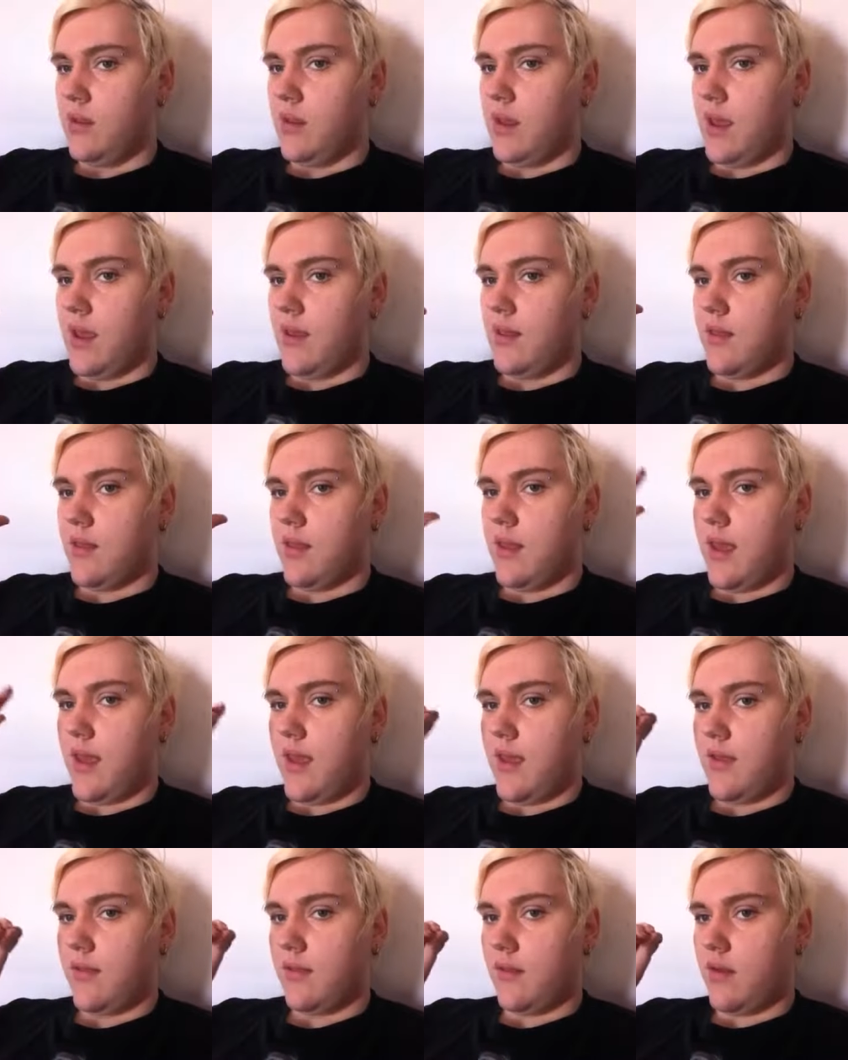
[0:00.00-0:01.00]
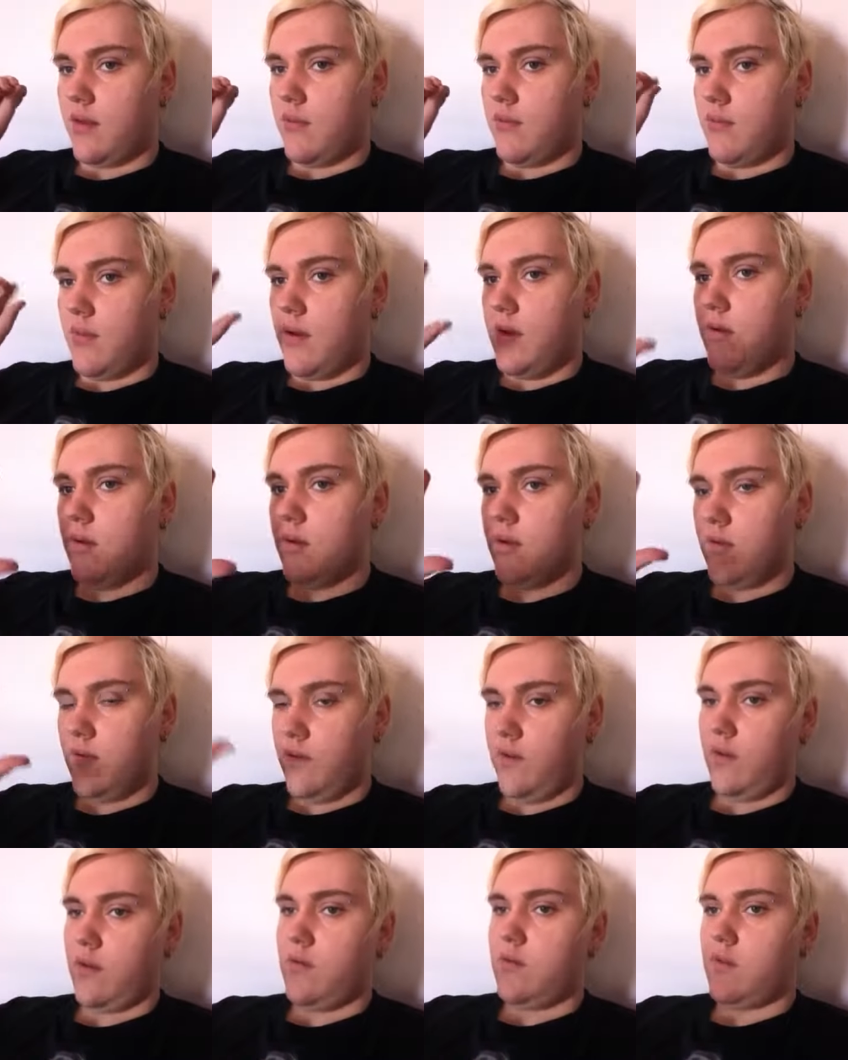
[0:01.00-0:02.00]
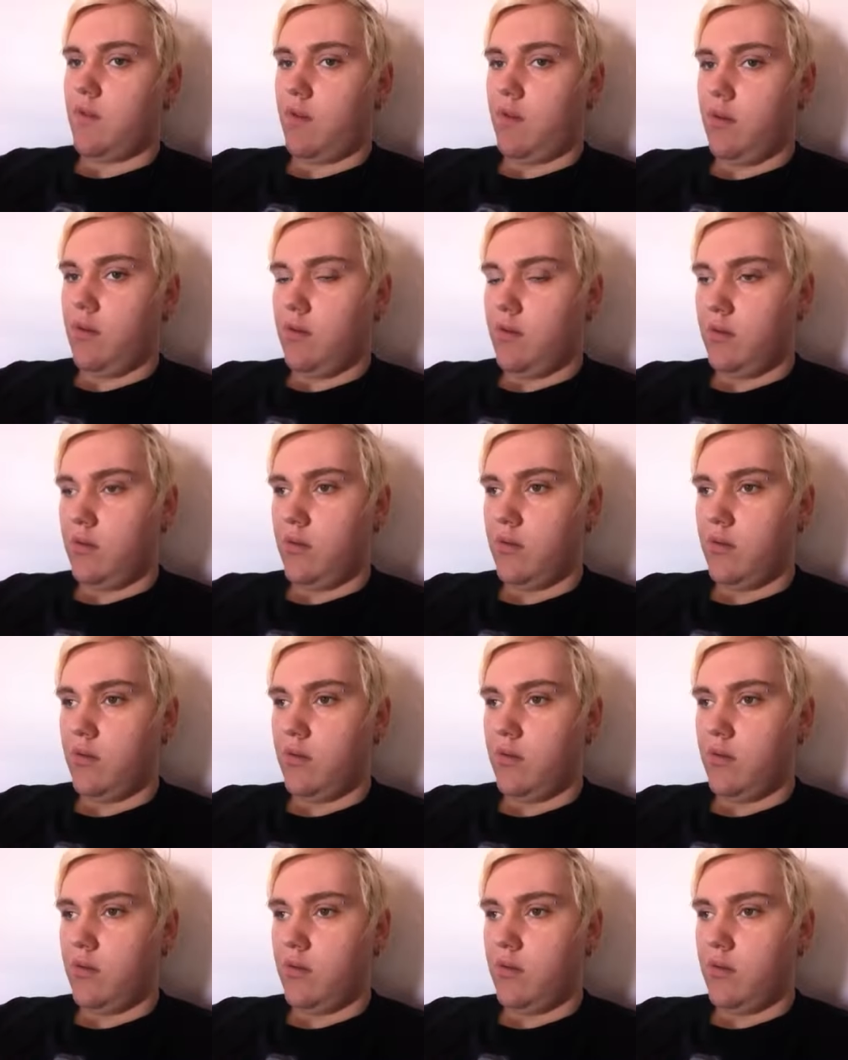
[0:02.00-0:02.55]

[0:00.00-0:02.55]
then there's American Soda,